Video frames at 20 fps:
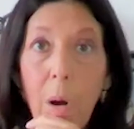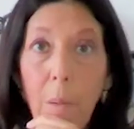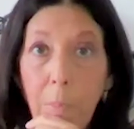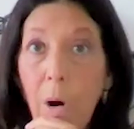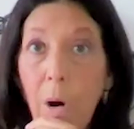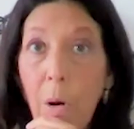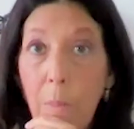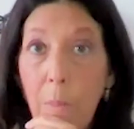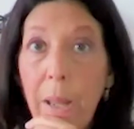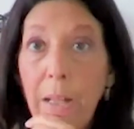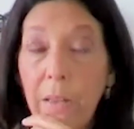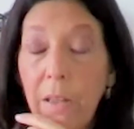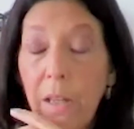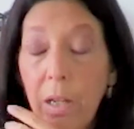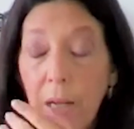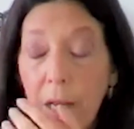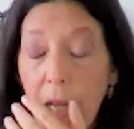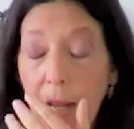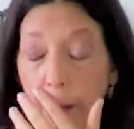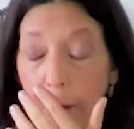a probate
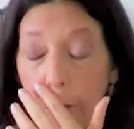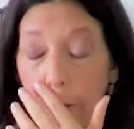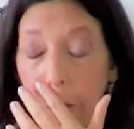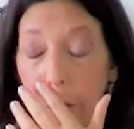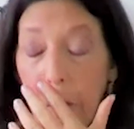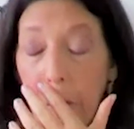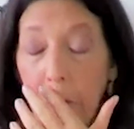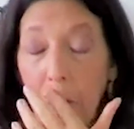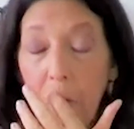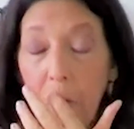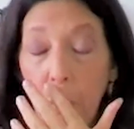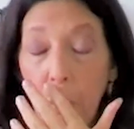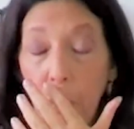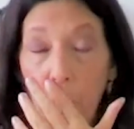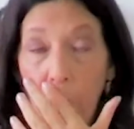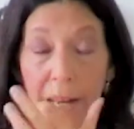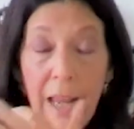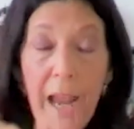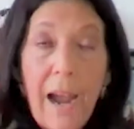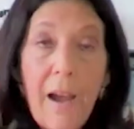litigator, who
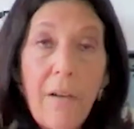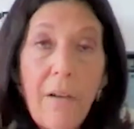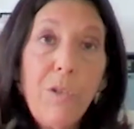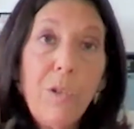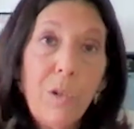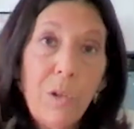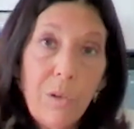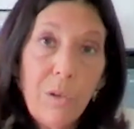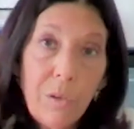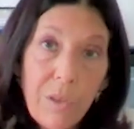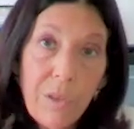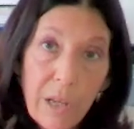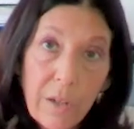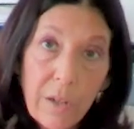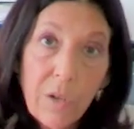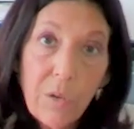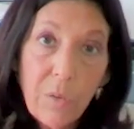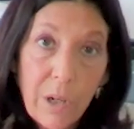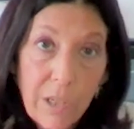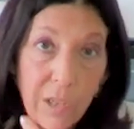went after
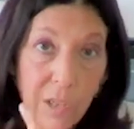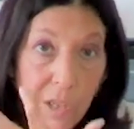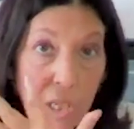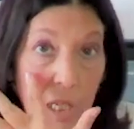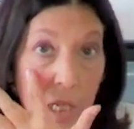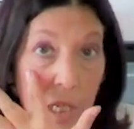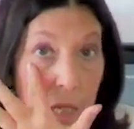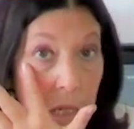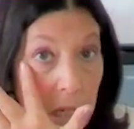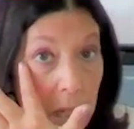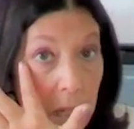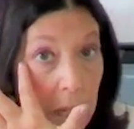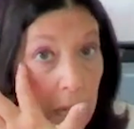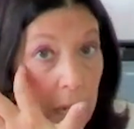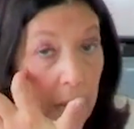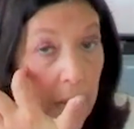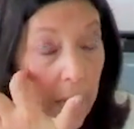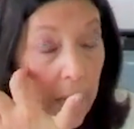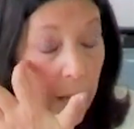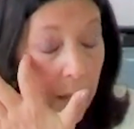the
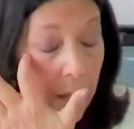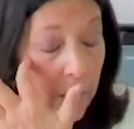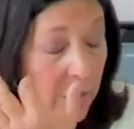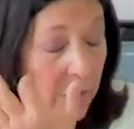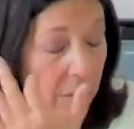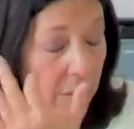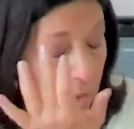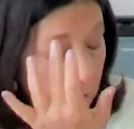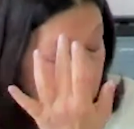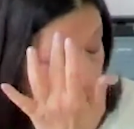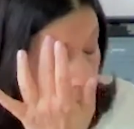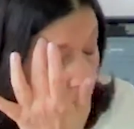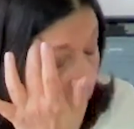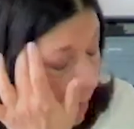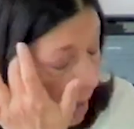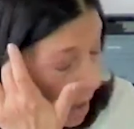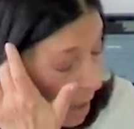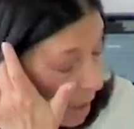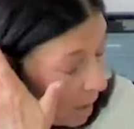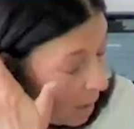trustee. And,
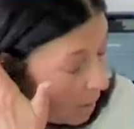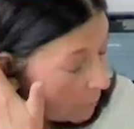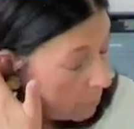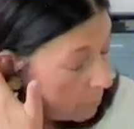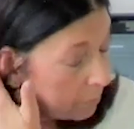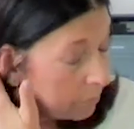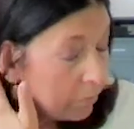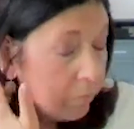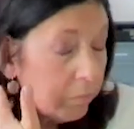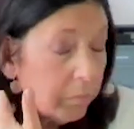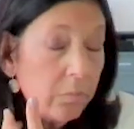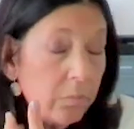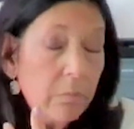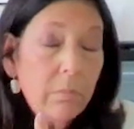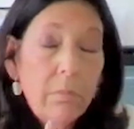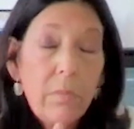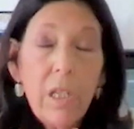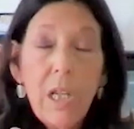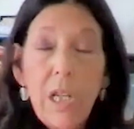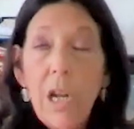um,
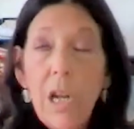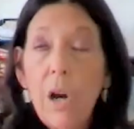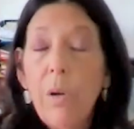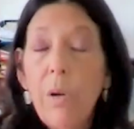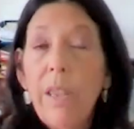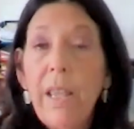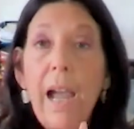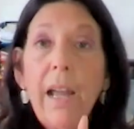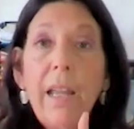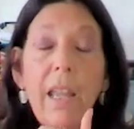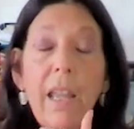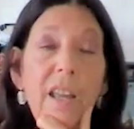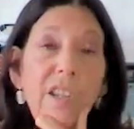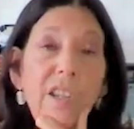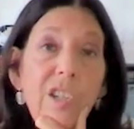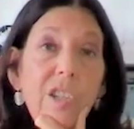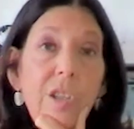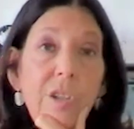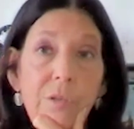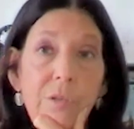in that
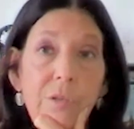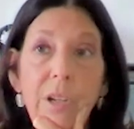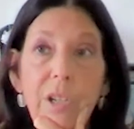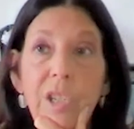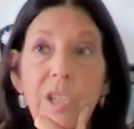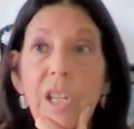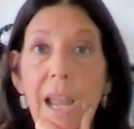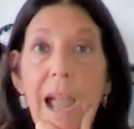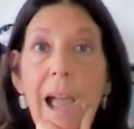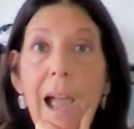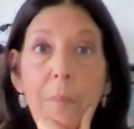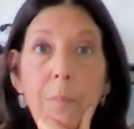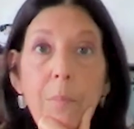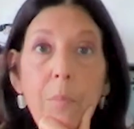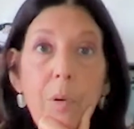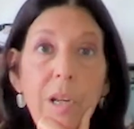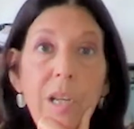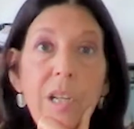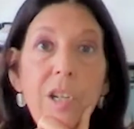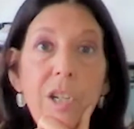case, the trustee had
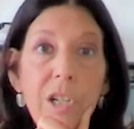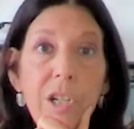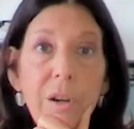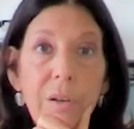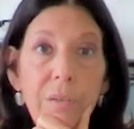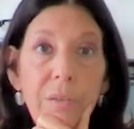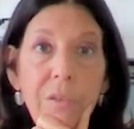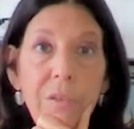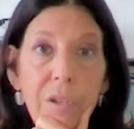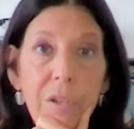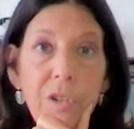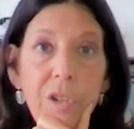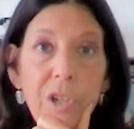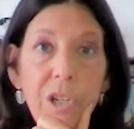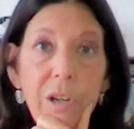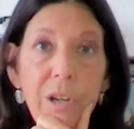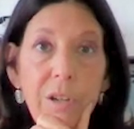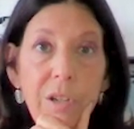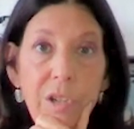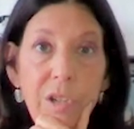breached their
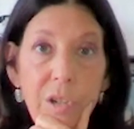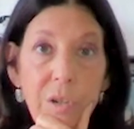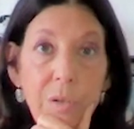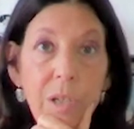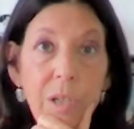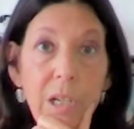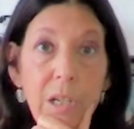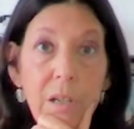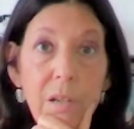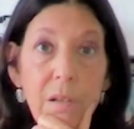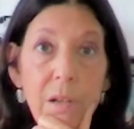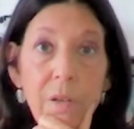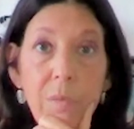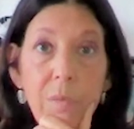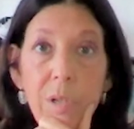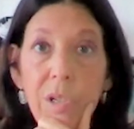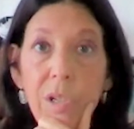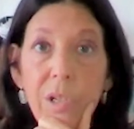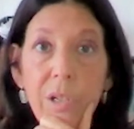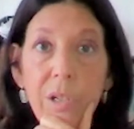fiduciary duty. It
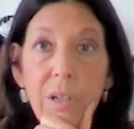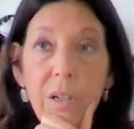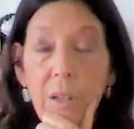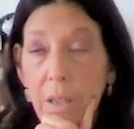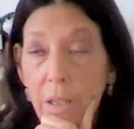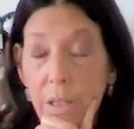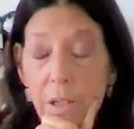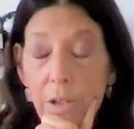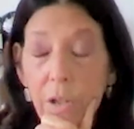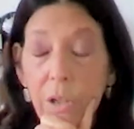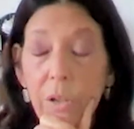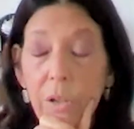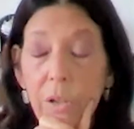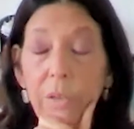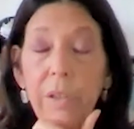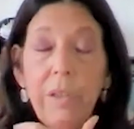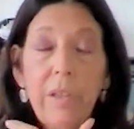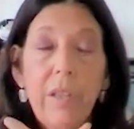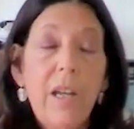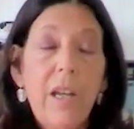was clear
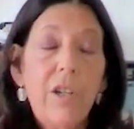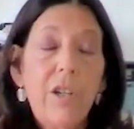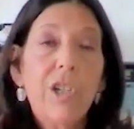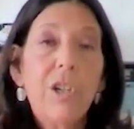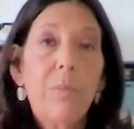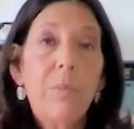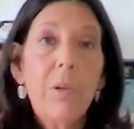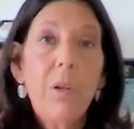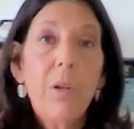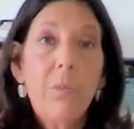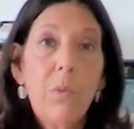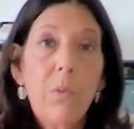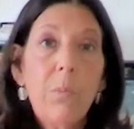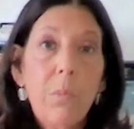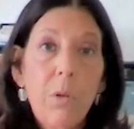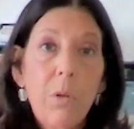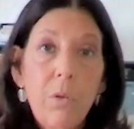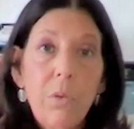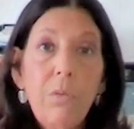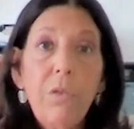that they should be
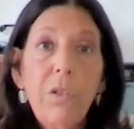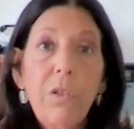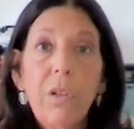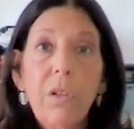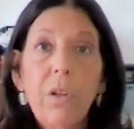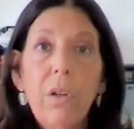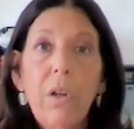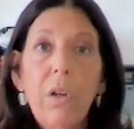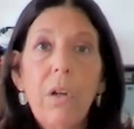removed,